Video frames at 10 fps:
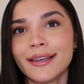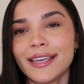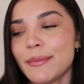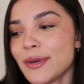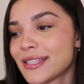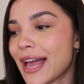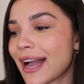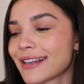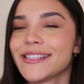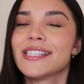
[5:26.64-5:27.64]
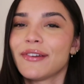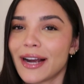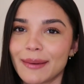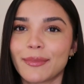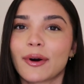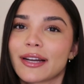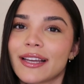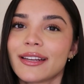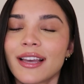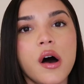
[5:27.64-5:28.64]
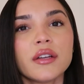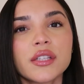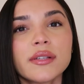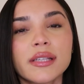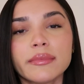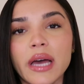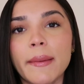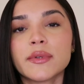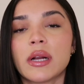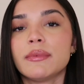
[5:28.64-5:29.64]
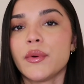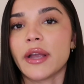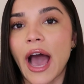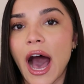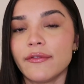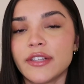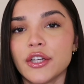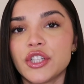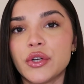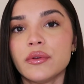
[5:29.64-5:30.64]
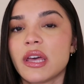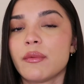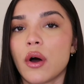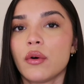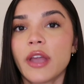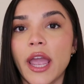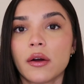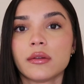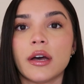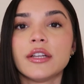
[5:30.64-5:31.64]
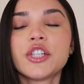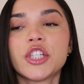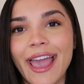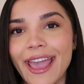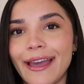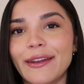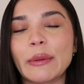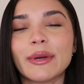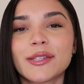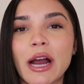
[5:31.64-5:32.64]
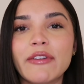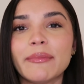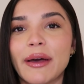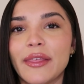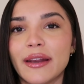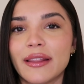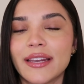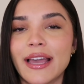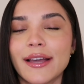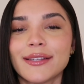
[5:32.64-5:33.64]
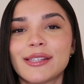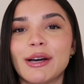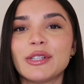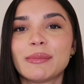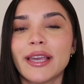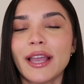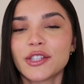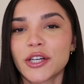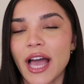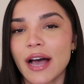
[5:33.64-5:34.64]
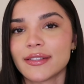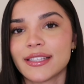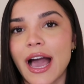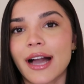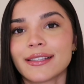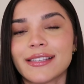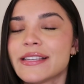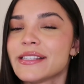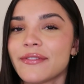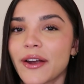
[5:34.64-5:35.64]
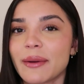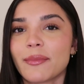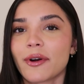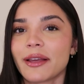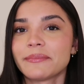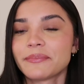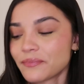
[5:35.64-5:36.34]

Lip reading: Keeping snacks is very important. Also, sometimes when I'm doing a half-day shoot, they won't cater lunch, and I'll be starving by the end of the day, so just making sure to have snacks is very important.